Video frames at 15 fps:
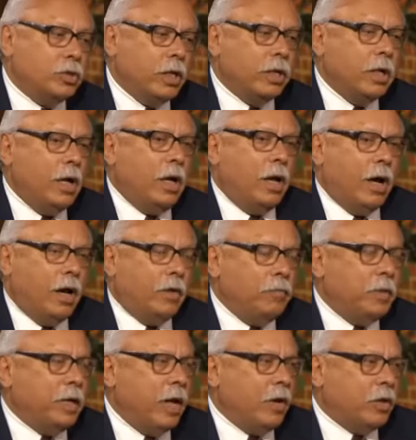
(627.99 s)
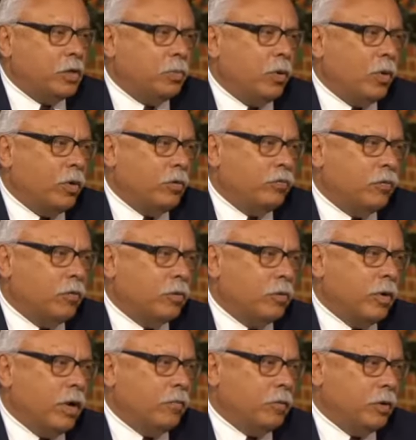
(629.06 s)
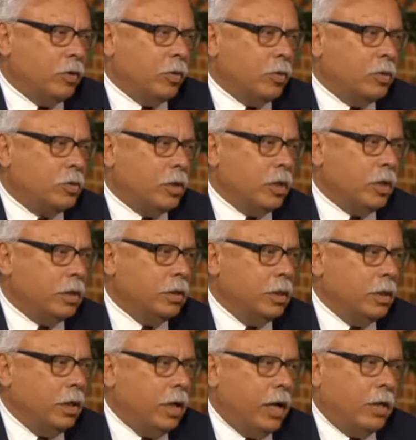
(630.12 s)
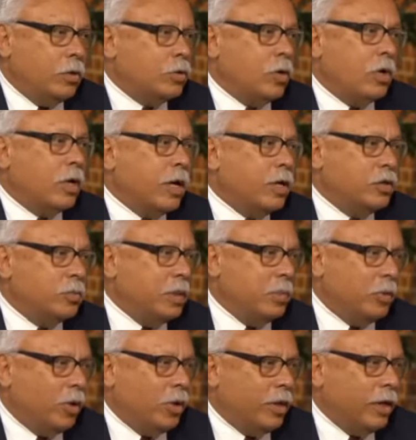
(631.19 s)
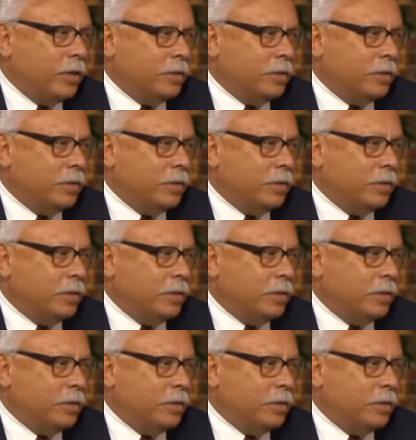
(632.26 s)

Yet, I've been out exploring, photographing the Orange Line, and there's all kinds of people on that.